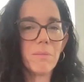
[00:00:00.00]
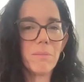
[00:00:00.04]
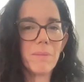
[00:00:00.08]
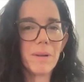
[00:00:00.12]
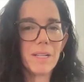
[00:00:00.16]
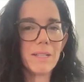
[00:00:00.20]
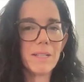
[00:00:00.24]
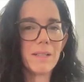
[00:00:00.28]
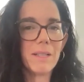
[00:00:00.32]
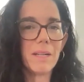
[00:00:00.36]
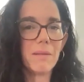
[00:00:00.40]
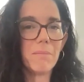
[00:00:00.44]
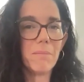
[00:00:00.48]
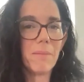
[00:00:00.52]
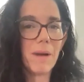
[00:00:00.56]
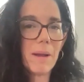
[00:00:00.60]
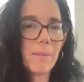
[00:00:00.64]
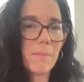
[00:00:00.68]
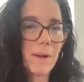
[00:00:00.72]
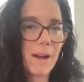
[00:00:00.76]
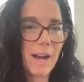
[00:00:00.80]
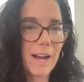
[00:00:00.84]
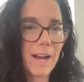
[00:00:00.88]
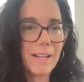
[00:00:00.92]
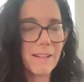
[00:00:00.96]
But in my
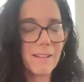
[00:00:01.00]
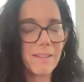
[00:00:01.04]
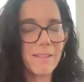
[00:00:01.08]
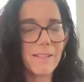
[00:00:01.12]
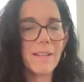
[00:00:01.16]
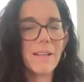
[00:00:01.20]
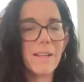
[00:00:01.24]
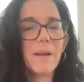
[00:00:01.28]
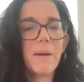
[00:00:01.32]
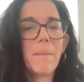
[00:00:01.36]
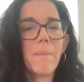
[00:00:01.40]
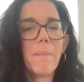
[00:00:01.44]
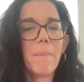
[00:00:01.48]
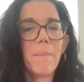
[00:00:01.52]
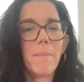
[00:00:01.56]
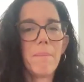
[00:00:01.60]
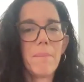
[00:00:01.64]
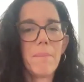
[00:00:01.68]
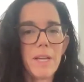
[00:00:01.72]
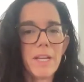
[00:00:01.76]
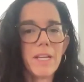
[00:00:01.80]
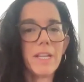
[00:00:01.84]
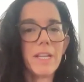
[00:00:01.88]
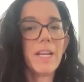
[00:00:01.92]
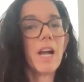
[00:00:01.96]
mind,
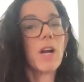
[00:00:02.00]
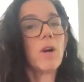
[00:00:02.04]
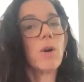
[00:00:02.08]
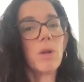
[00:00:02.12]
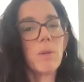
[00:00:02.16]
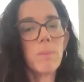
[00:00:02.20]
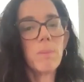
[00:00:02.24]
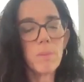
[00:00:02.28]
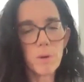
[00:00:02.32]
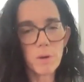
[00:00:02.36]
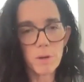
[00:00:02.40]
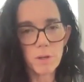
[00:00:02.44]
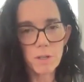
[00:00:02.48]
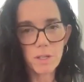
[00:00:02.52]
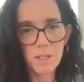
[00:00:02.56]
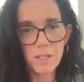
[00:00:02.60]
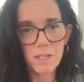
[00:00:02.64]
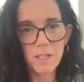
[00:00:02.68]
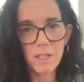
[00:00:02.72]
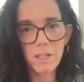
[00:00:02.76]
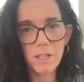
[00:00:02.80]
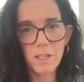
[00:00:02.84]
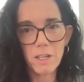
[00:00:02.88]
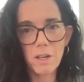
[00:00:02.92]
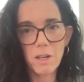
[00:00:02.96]
being a good
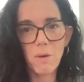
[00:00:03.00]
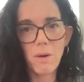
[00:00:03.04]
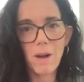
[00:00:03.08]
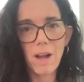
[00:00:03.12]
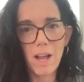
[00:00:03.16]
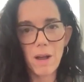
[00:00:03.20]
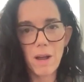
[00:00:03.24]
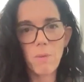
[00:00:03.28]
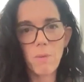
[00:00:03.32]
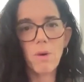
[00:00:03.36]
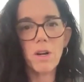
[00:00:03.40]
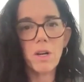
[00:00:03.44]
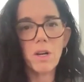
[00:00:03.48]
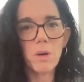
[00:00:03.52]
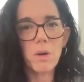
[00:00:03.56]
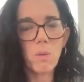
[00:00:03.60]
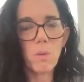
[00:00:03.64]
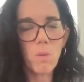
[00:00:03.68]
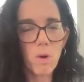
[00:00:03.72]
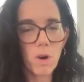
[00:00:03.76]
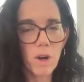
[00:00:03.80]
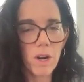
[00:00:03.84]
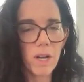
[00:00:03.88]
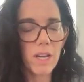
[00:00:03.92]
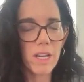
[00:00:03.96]
person, I want to
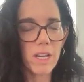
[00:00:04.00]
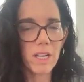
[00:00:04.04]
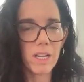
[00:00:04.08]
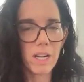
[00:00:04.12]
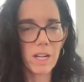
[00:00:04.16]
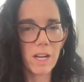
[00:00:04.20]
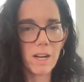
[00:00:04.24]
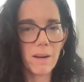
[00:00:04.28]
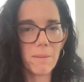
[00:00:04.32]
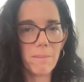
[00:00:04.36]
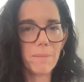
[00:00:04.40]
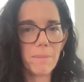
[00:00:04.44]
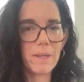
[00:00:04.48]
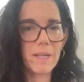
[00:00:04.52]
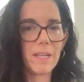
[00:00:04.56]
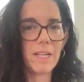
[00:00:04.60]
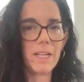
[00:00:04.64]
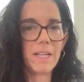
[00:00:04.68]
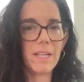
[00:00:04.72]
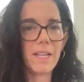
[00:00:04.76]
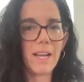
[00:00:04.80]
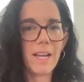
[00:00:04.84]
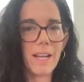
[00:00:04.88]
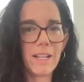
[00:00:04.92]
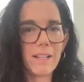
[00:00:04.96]
work in a
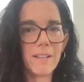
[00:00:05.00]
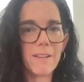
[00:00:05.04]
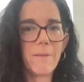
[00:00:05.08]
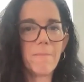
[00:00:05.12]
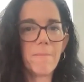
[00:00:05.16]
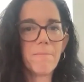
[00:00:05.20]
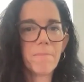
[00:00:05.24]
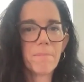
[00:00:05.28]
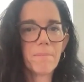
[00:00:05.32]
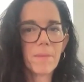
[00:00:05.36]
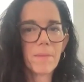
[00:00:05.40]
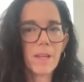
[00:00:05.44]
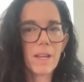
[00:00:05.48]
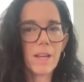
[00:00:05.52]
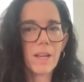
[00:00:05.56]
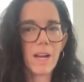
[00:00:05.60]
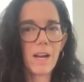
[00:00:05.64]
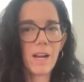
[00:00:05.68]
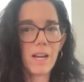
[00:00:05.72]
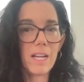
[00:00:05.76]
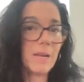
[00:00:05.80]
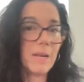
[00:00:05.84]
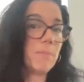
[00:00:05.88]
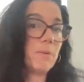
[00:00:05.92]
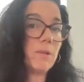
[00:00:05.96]
company that
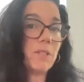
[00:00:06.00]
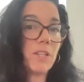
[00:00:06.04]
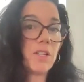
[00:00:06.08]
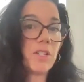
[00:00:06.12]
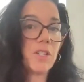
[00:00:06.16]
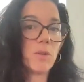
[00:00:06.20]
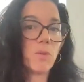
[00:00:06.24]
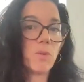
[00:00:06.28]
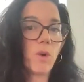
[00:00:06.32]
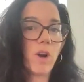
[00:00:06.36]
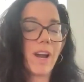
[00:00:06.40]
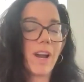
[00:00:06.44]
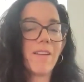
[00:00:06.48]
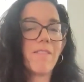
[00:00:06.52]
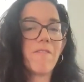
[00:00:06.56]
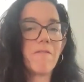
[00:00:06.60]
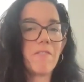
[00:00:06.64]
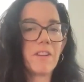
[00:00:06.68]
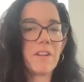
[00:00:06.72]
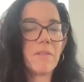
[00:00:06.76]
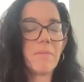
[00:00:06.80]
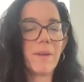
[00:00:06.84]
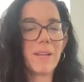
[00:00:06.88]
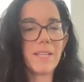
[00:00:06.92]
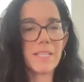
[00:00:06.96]
in a position where I
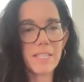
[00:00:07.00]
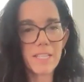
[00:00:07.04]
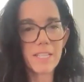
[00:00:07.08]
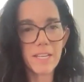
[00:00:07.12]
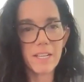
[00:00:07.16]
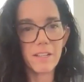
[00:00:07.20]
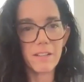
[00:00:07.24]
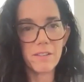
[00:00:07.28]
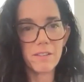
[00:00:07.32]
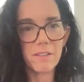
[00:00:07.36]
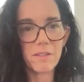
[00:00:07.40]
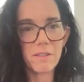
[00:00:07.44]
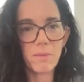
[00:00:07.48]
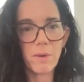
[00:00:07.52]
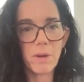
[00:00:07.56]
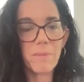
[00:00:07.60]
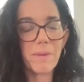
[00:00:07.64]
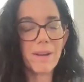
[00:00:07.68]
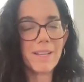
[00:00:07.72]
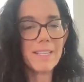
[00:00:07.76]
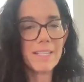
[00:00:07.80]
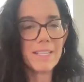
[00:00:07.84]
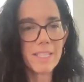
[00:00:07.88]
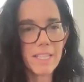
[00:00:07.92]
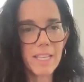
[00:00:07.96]
fit my skills, where
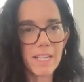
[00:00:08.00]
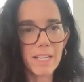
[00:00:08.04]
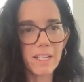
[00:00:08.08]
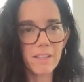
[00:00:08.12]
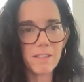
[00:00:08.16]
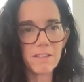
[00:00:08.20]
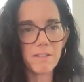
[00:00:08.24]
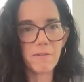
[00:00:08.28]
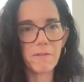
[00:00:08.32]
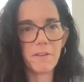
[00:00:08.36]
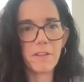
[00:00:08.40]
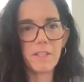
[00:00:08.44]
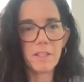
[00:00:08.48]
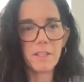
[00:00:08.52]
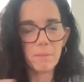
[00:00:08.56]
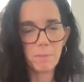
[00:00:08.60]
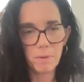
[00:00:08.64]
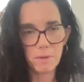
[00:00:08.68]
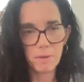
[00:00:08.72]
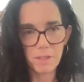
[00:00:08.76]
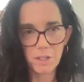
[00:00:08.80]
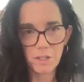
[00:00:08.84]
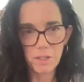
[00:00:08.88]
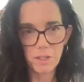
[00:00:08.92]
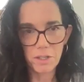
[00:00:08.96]
my skills fit the
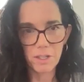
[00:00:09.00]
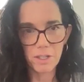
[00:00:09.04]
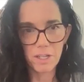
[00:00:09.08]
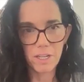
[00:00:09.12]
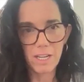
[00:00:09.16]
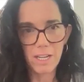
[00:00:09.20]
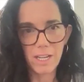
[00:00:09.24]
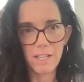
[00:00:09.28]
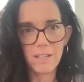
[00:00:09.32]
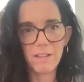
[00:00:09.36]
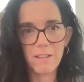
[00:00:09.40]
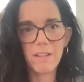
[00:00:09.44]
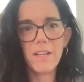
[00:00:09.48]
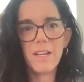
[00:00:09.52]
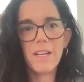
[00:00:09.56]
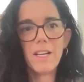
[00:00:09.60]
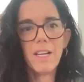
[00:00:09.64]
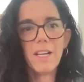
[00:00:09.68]
position, and